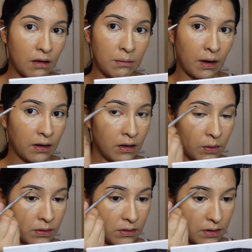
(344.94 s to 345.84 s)
I'm not gonna go
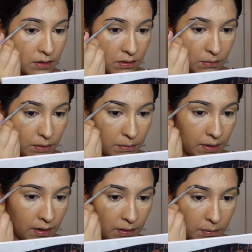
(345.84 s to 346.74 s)
into detail about
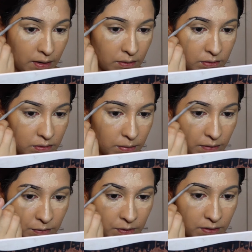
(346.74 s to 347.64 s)
my eyebrows, but
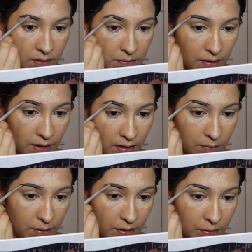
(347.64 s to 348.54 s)
if you want to see my
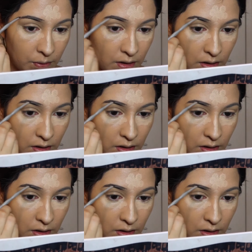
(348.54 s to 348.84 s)
eyebrow